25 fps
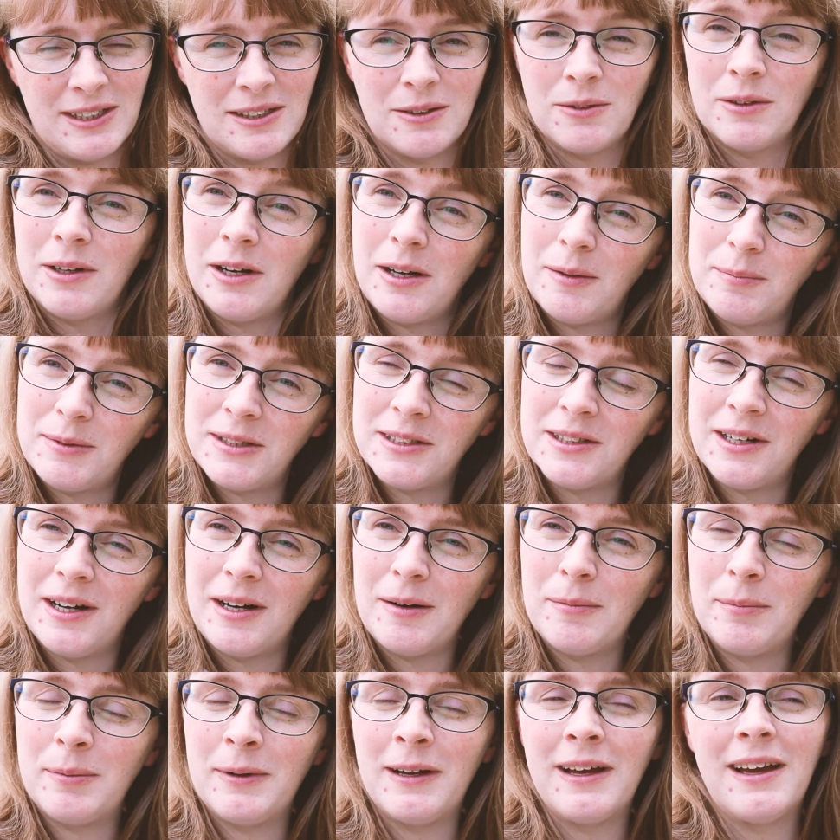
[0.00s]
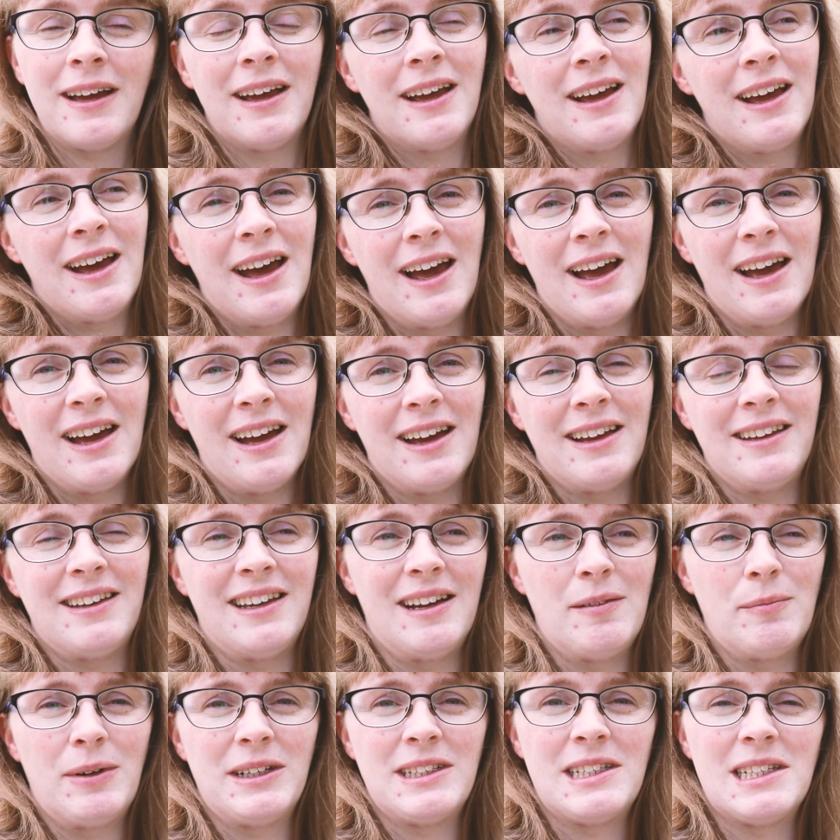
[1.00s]
to an op shop and
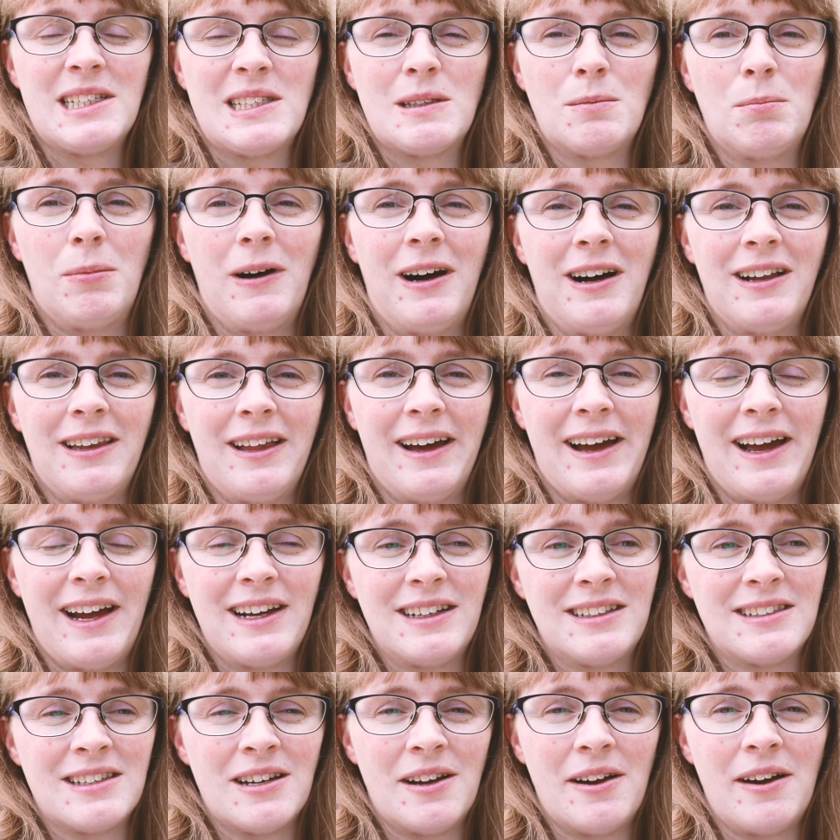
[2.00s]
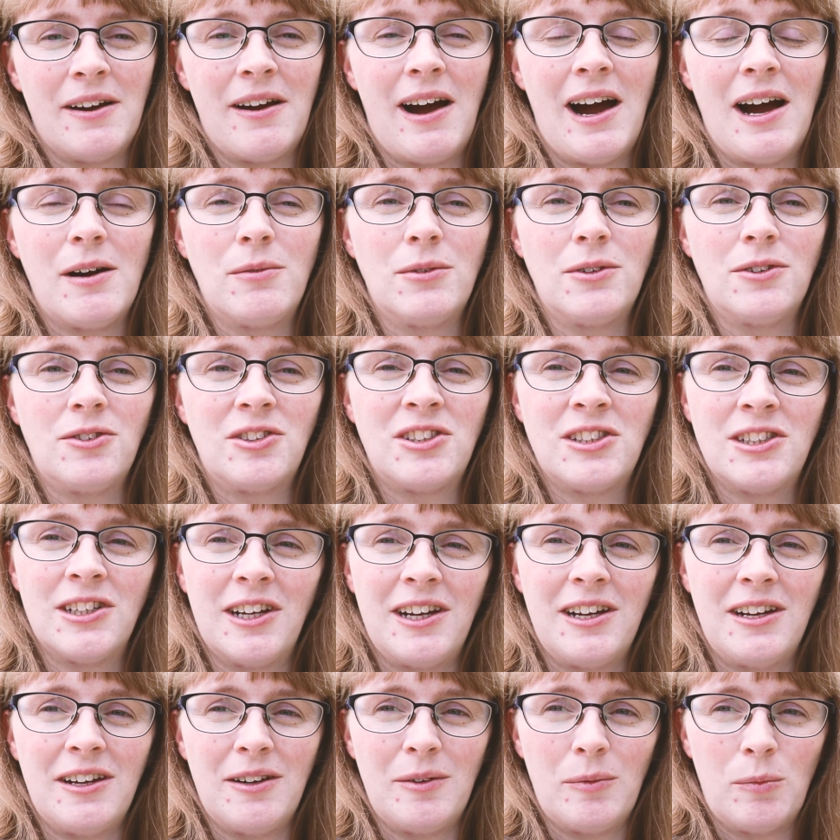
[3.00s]
then went to Spotlight. So I will show
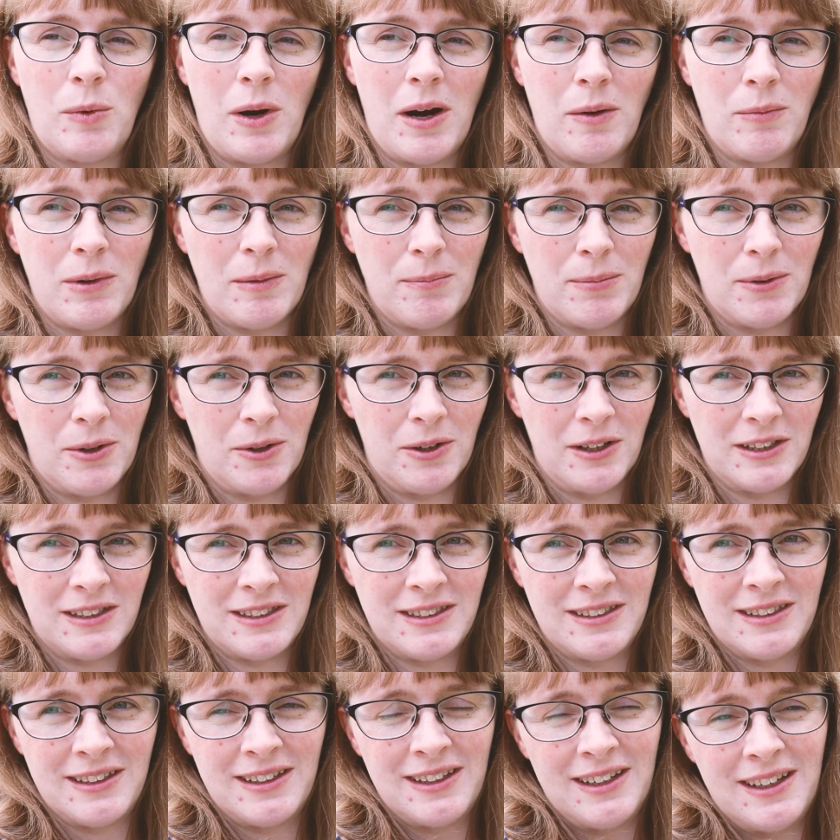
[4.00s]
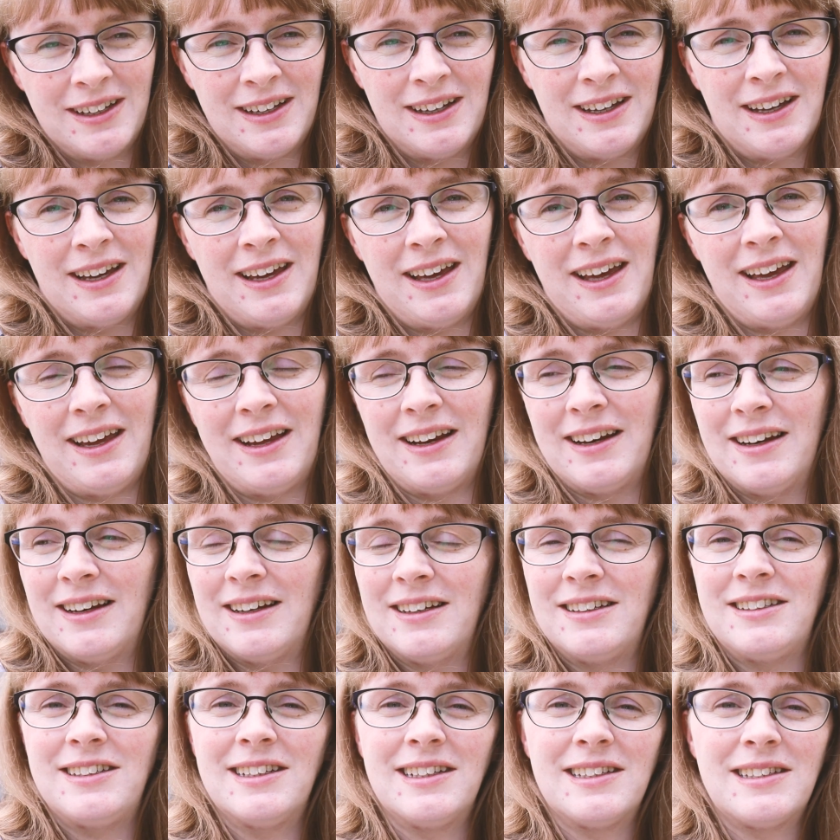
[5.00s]
you what we bought
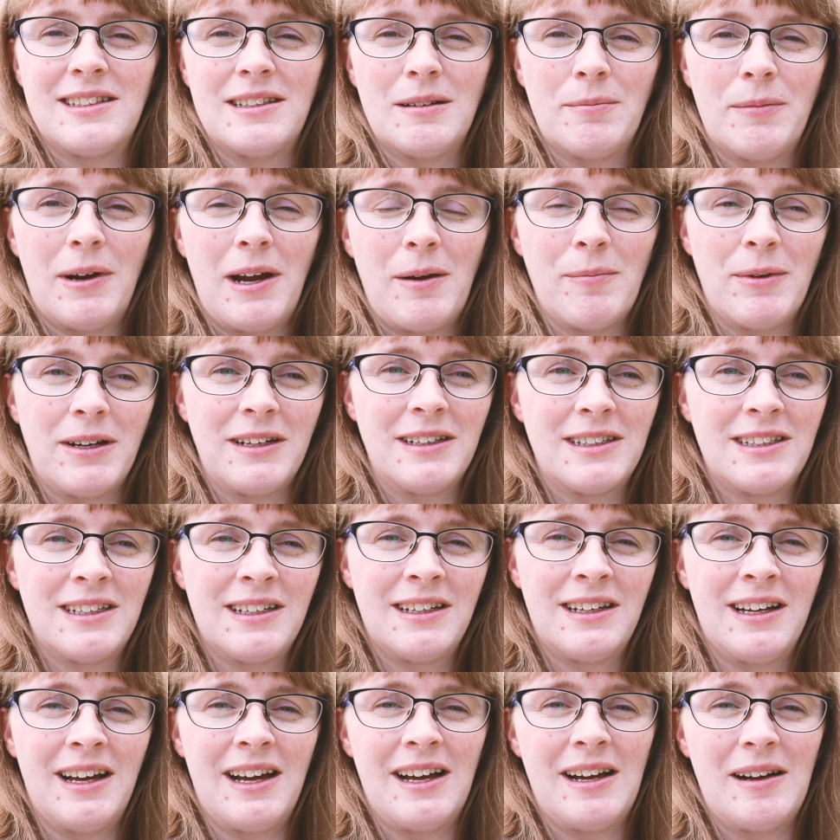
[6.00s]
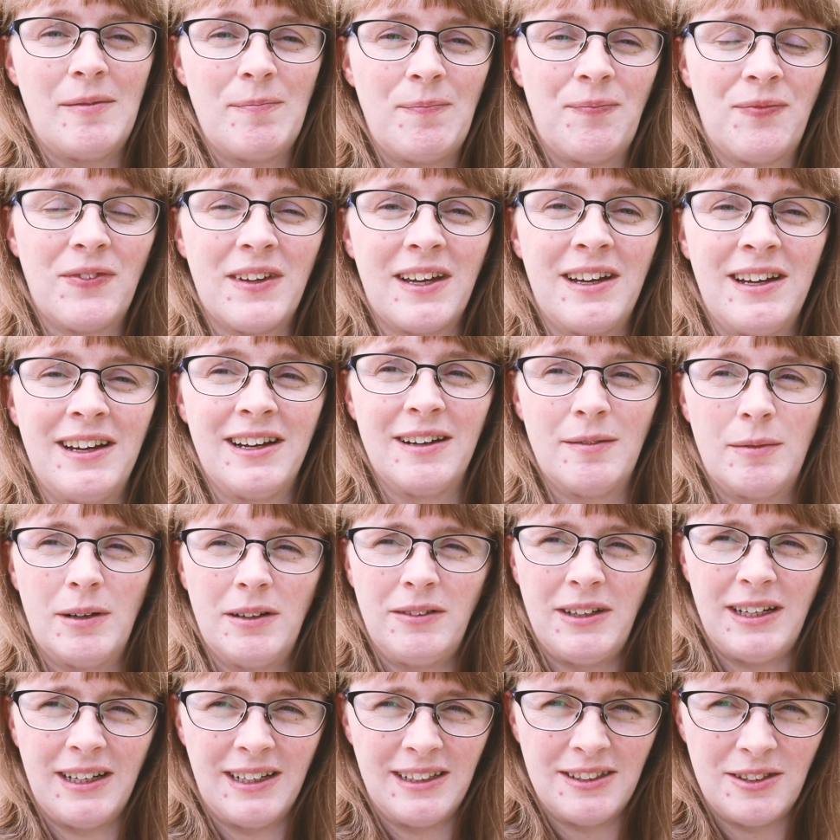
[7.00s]
in just a moment. I
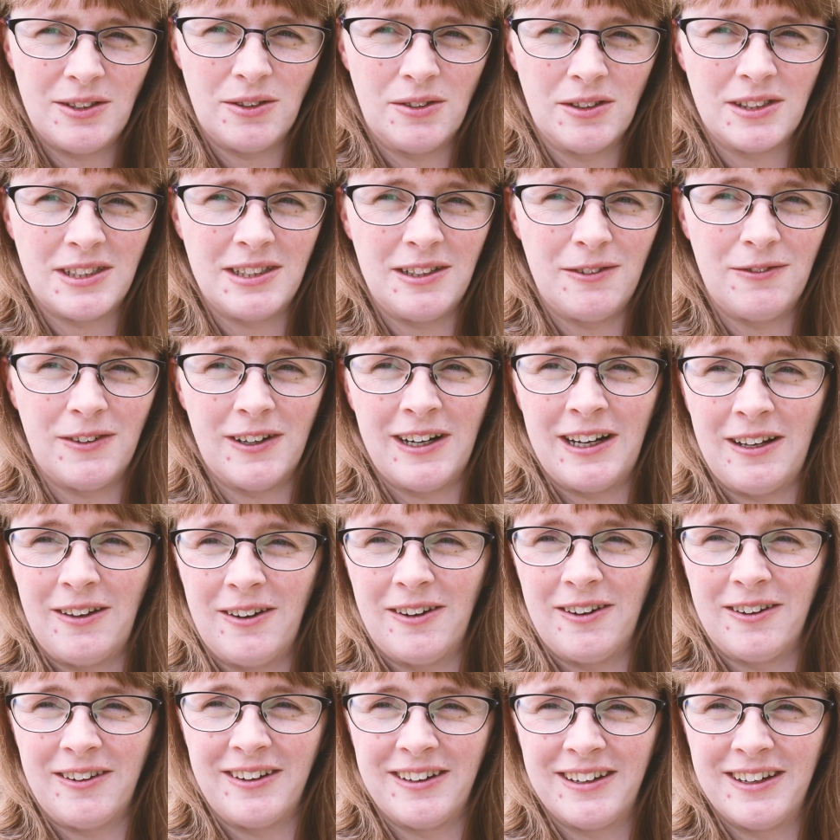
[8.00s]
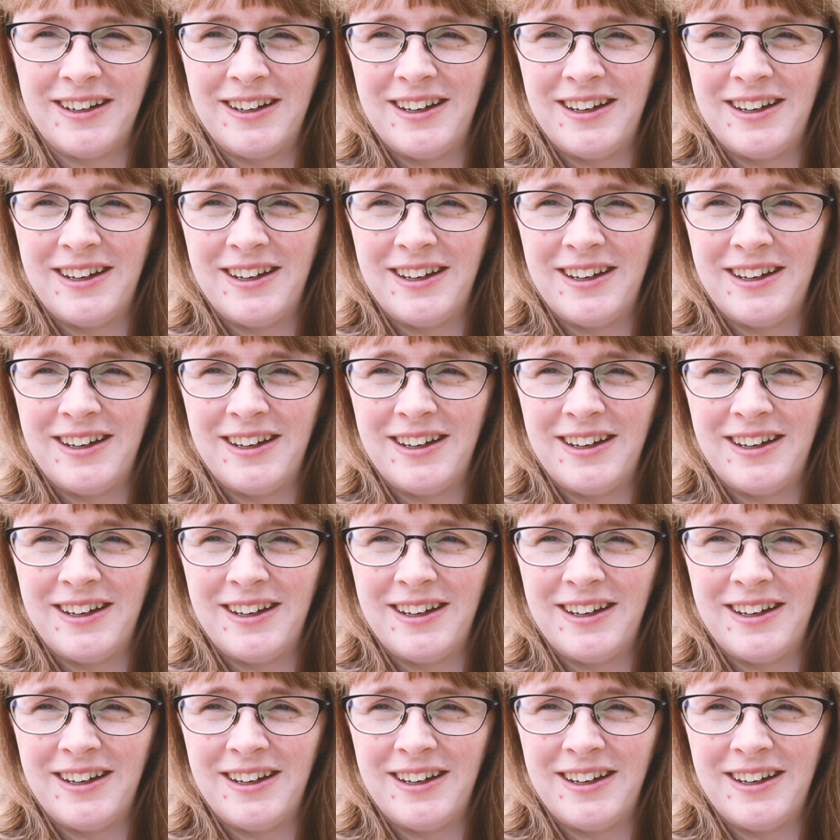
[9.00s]
probably can't talk to you very long